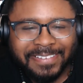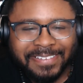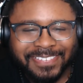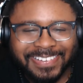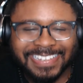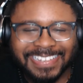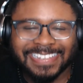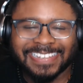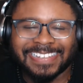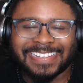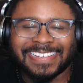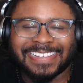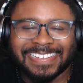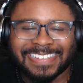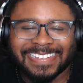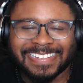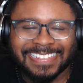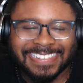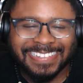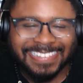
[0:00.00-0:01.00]
Newell kept
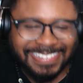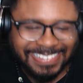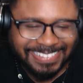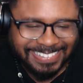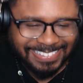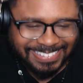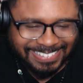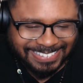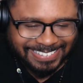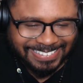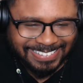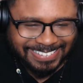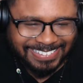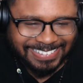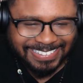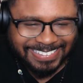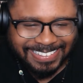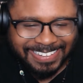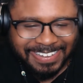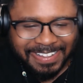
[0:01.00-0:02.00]
pumping the legs up. Look
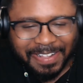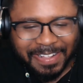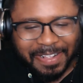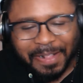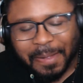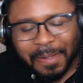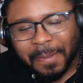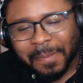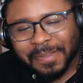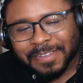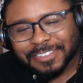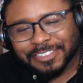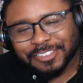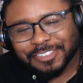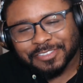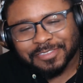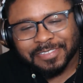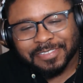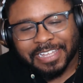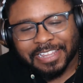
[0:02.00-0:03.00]
at
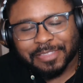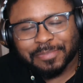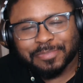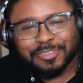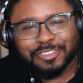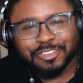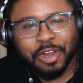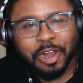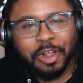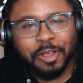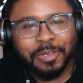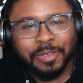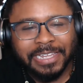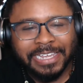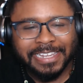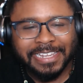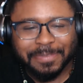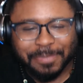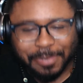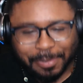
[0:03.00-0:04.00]
that. Got some strong
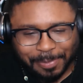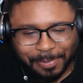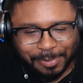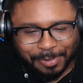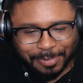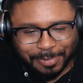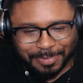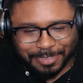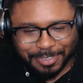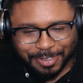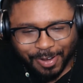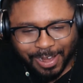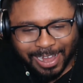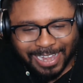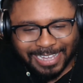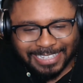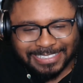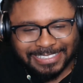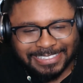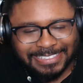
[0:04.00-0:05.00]
legs, boy. Be doing them
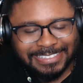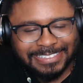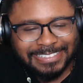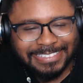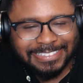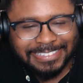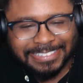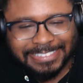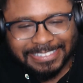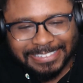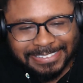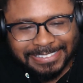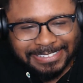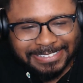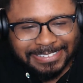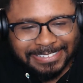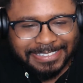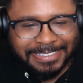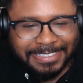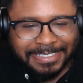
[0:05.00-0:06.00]
squats. Back through him. Have
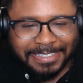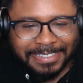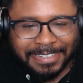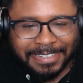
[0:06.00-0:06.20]
a look at the